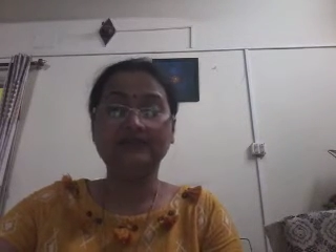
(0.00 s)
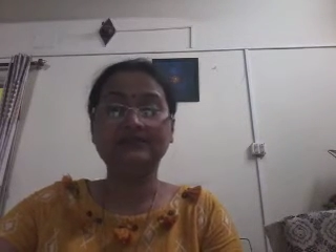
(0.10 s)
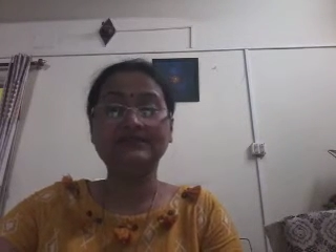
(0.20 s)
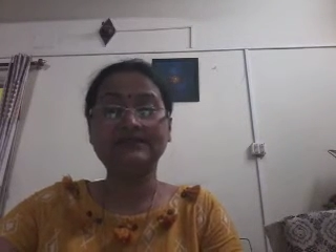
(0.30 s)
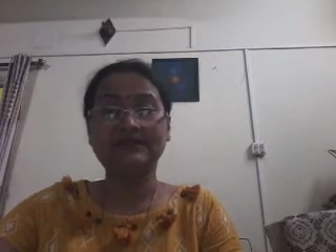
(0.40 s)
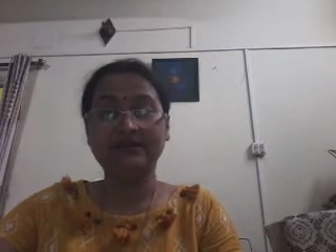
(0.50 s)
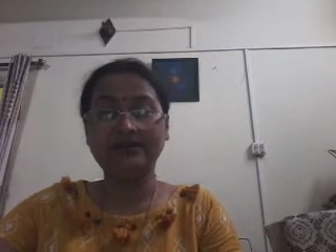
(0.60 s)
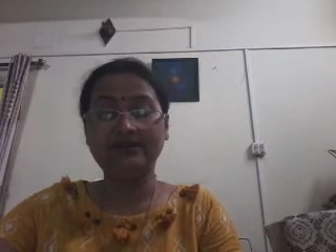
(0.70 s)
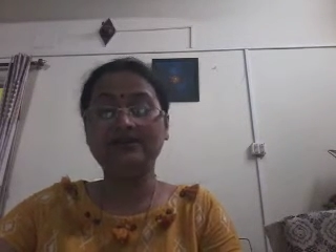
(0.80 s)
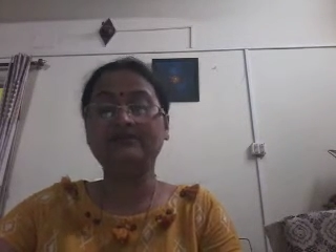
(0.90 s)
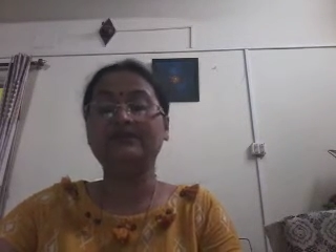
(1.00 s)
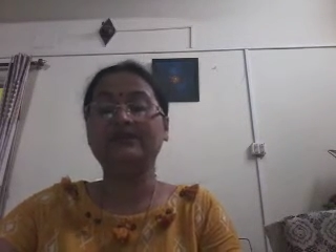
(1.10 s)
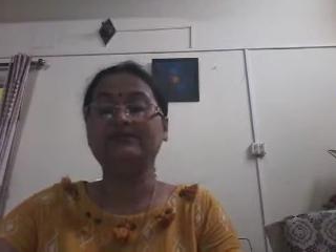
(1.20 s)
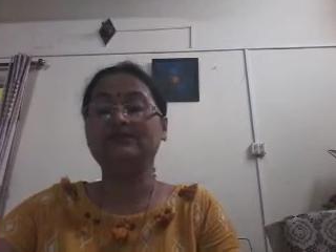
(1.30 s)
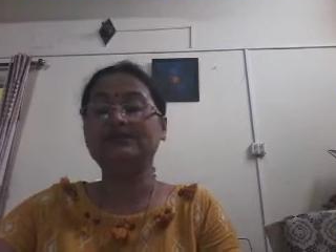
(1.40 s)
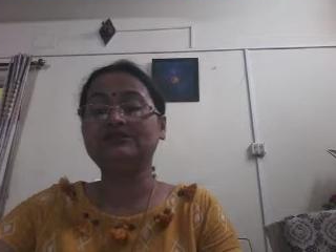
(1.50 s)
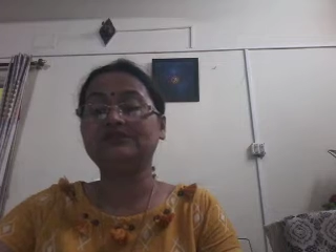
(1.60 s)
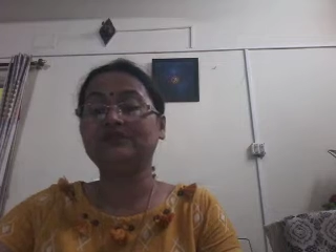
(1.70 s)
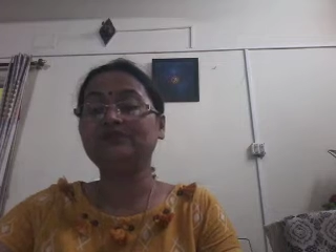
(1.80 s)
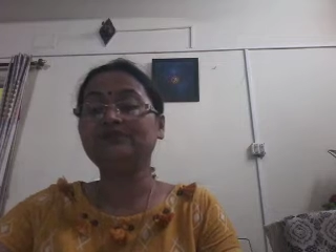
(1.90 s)
He was scared of them
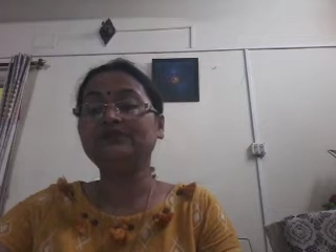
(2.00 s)
also.